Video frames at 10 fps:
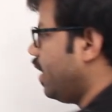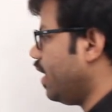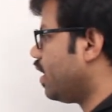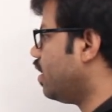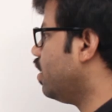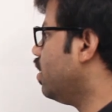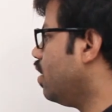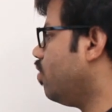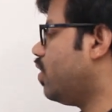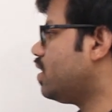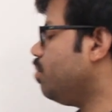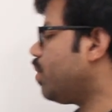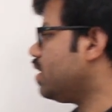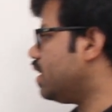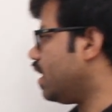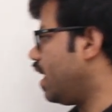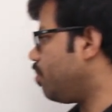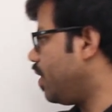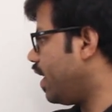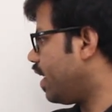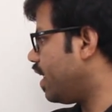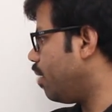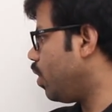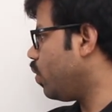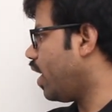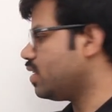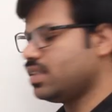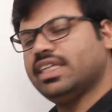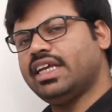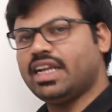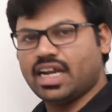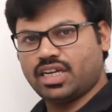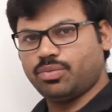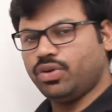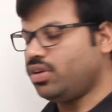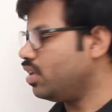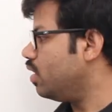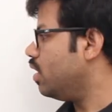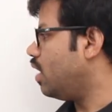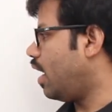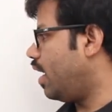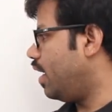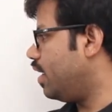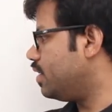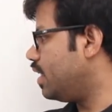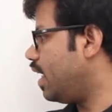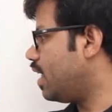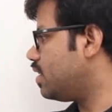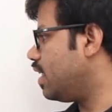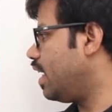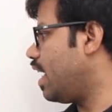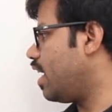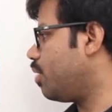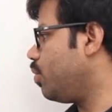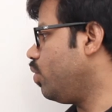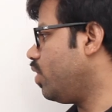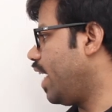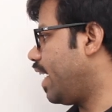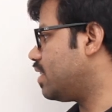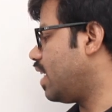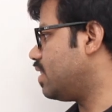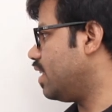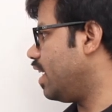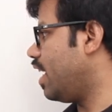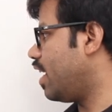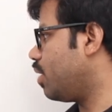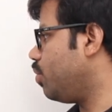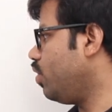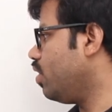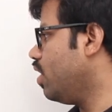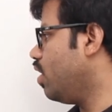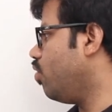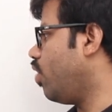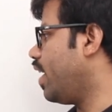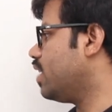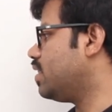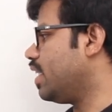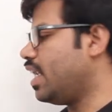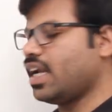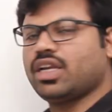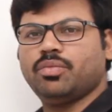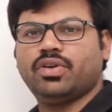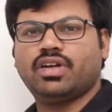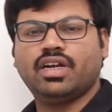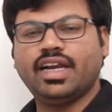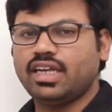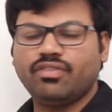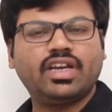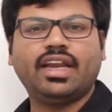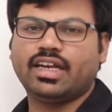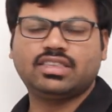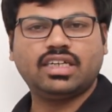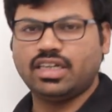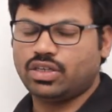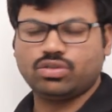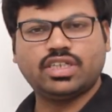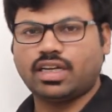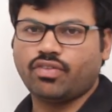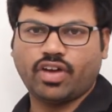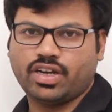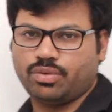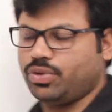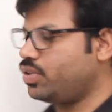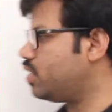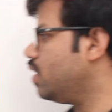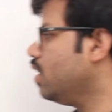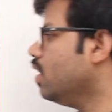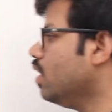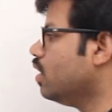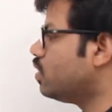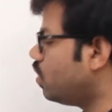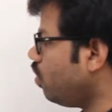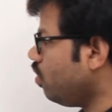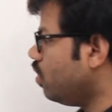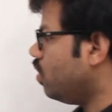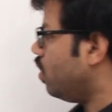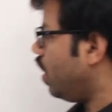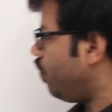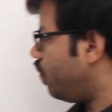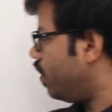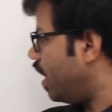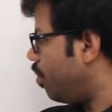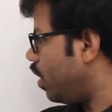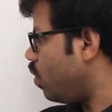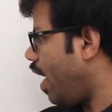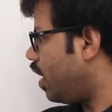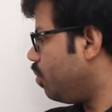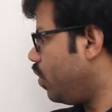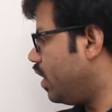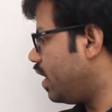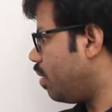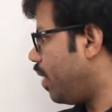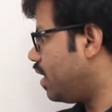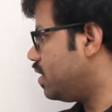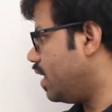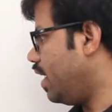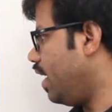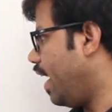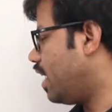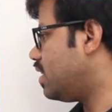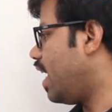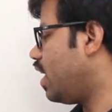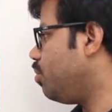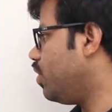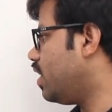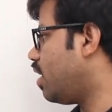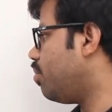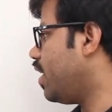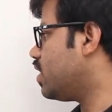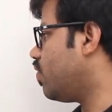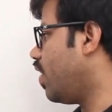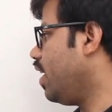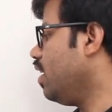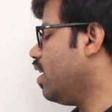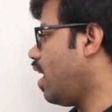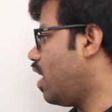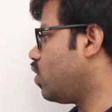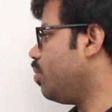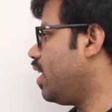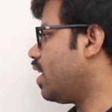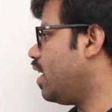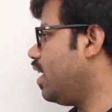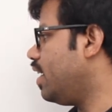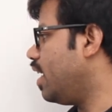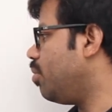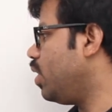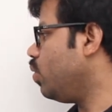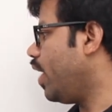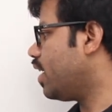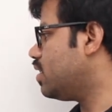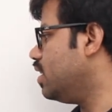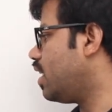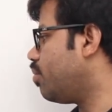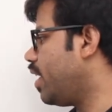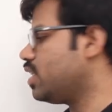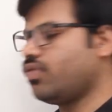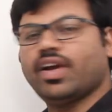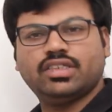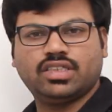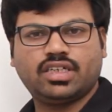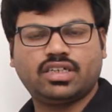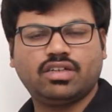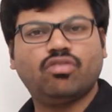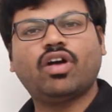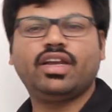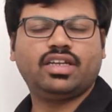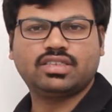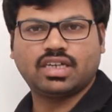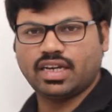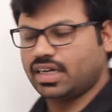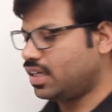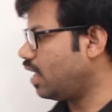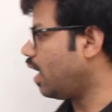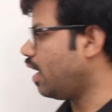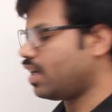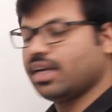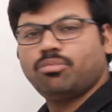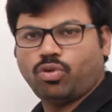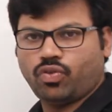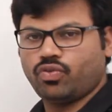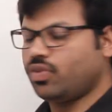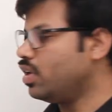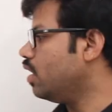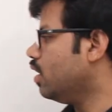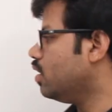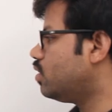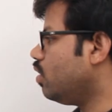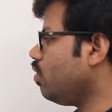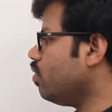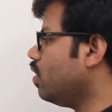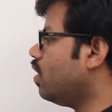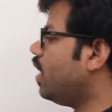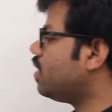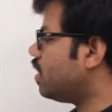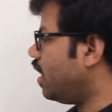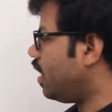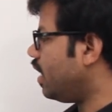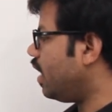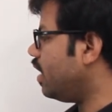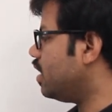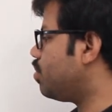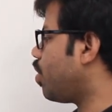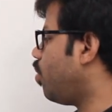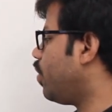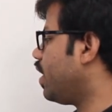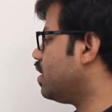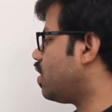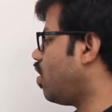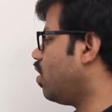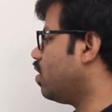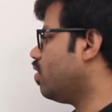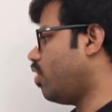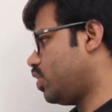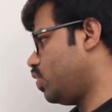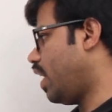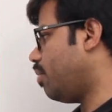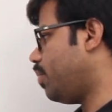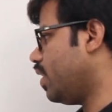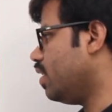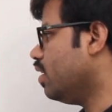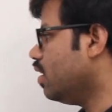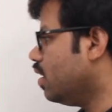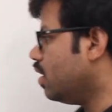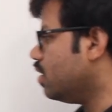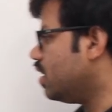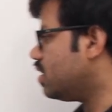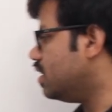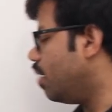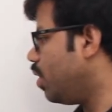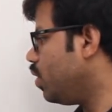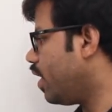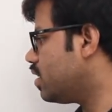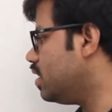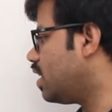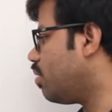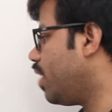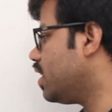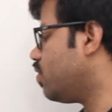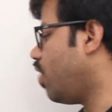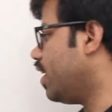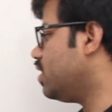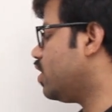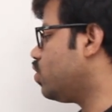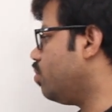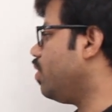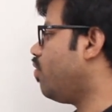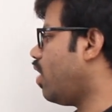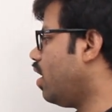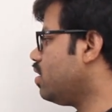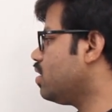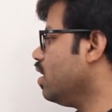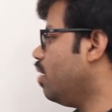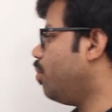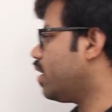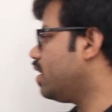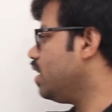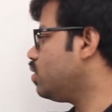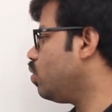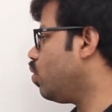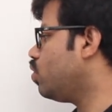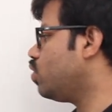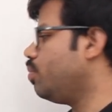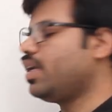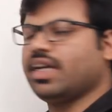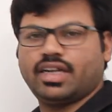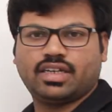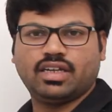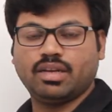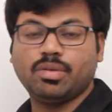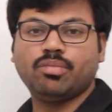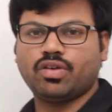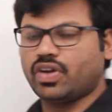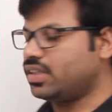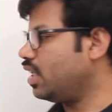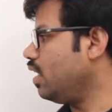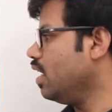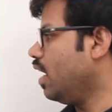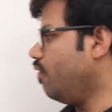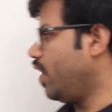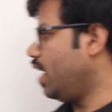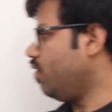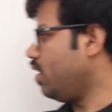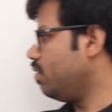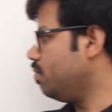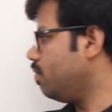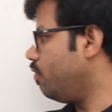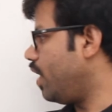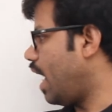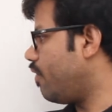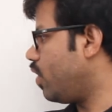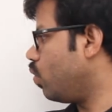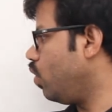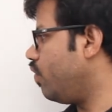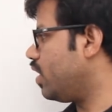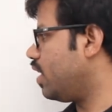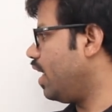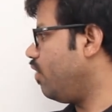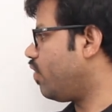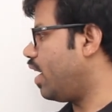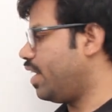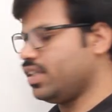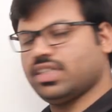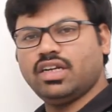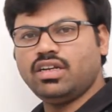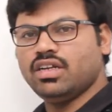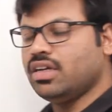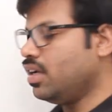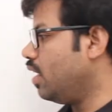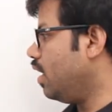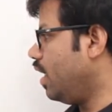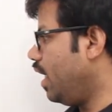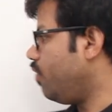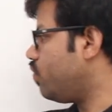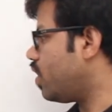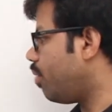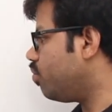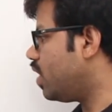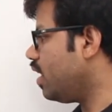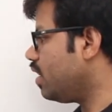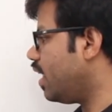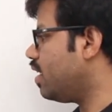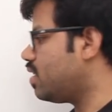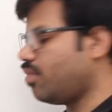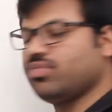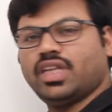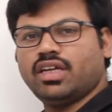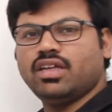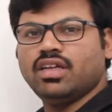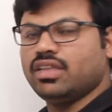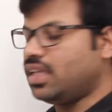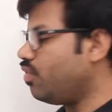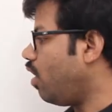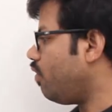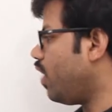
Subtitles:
take, for simplicity, let me take w as a single attribute and z as single attribute, x as single attribute, y as single attribute. Later we can extend it to set of attributes. So if w attribute determines z, x attribute determines y, automatically wx determines yz. Why it is correct, I can prove. So let's say really this property is wrong. What should happen? This wx determines yz should be false, but these two rules should be correct. Remember one thing, whenever we have a rule with if condition, if something then something, then what